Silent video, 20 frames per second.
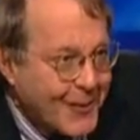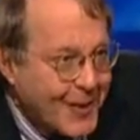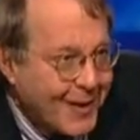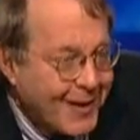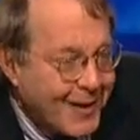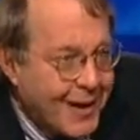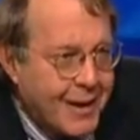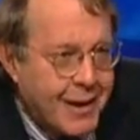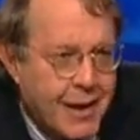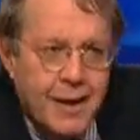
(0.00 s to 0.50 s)

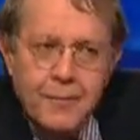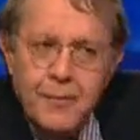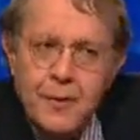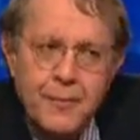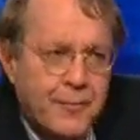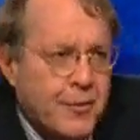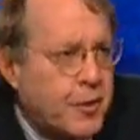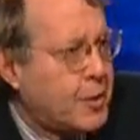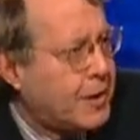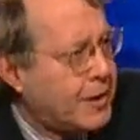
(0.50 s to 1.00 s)
And
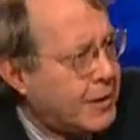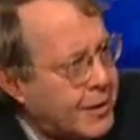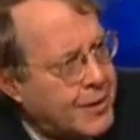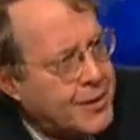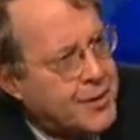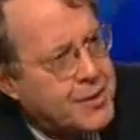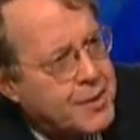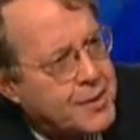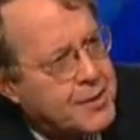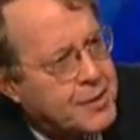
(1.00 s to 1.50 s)
every few
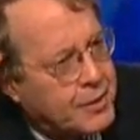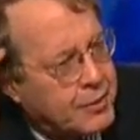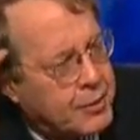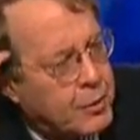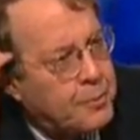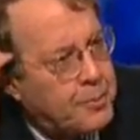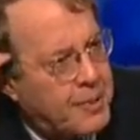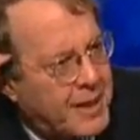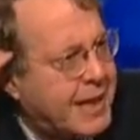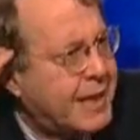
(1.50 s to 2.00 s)
years there's a
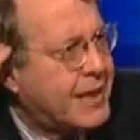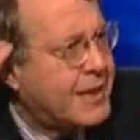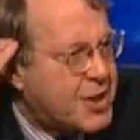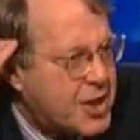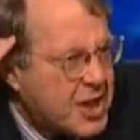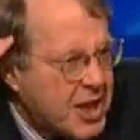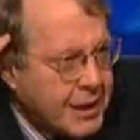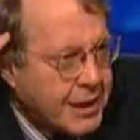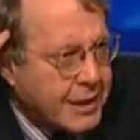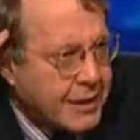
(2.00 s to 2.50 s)
new
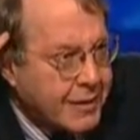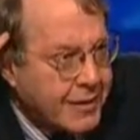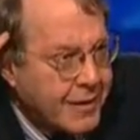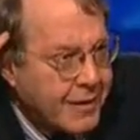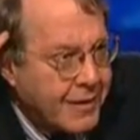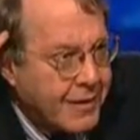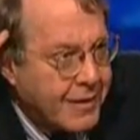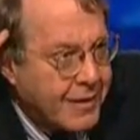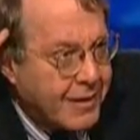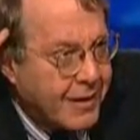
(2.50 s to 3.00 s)
panacea.
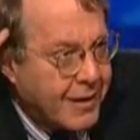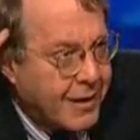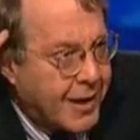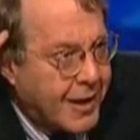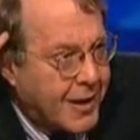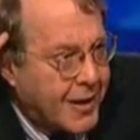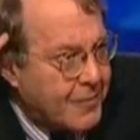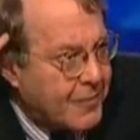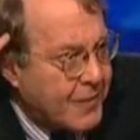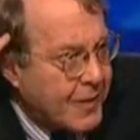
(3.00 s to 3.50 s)

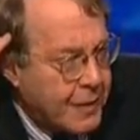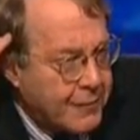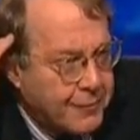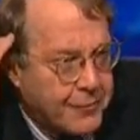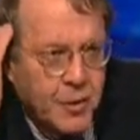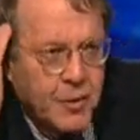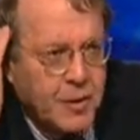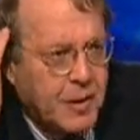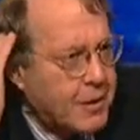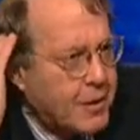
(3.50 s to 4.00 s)
A
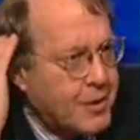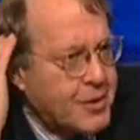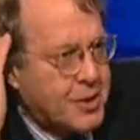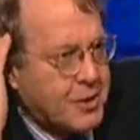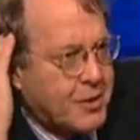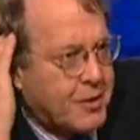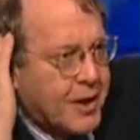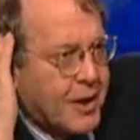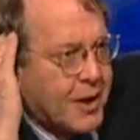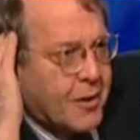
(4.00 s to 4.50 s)
few years
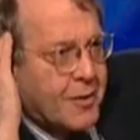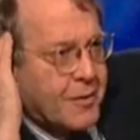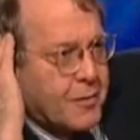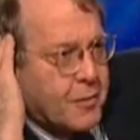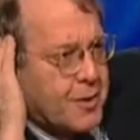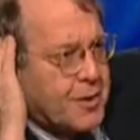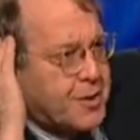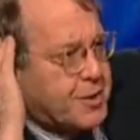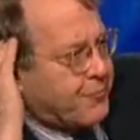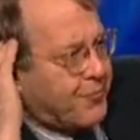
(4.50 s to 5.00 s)
ago
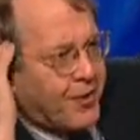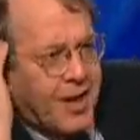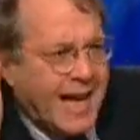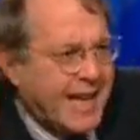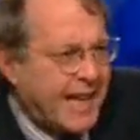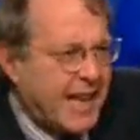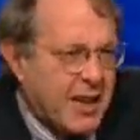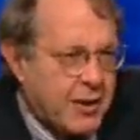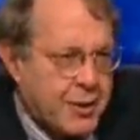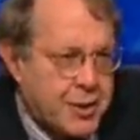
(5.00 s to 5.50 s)
it was
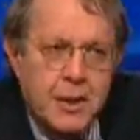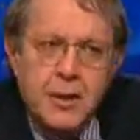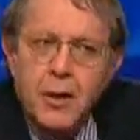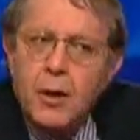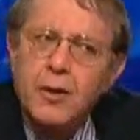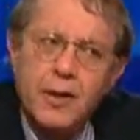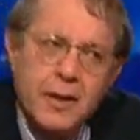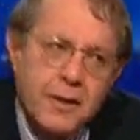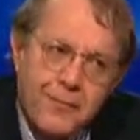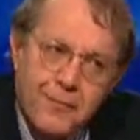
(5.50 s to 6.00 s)
phonics and
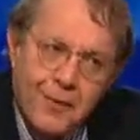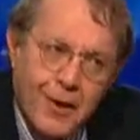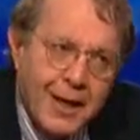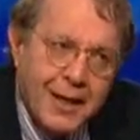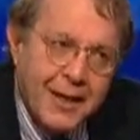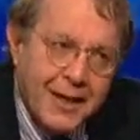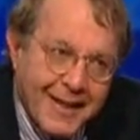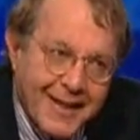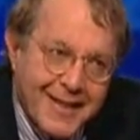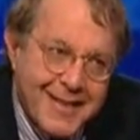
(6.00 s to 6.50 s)
only
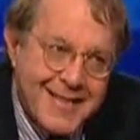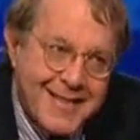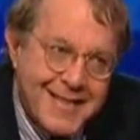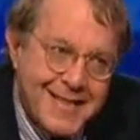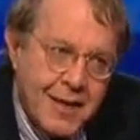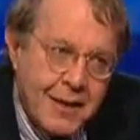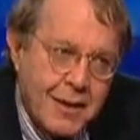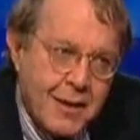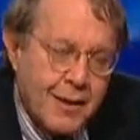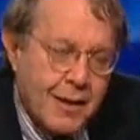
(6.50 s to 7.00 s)

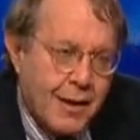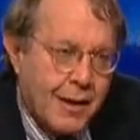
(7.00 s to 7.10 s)
phonics.